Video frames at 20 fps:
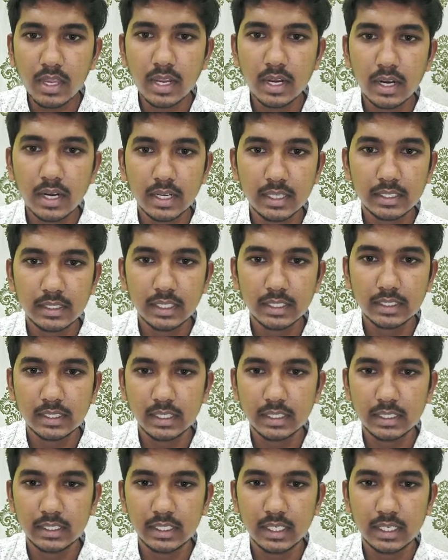Let us check
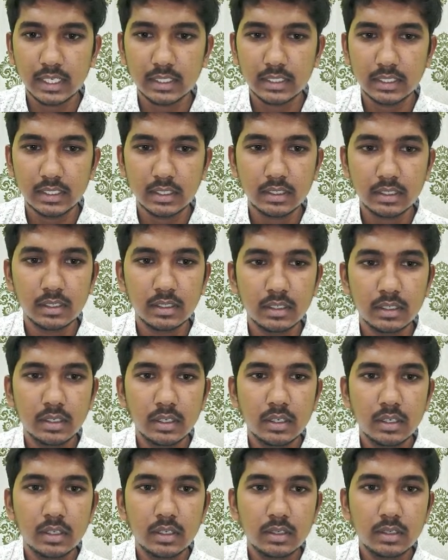suggested answer.
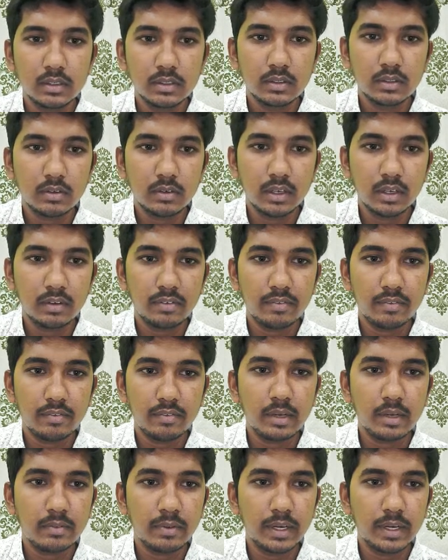So a
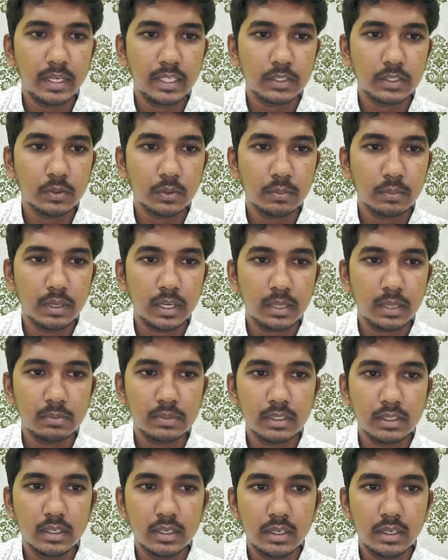well-defined SOP helps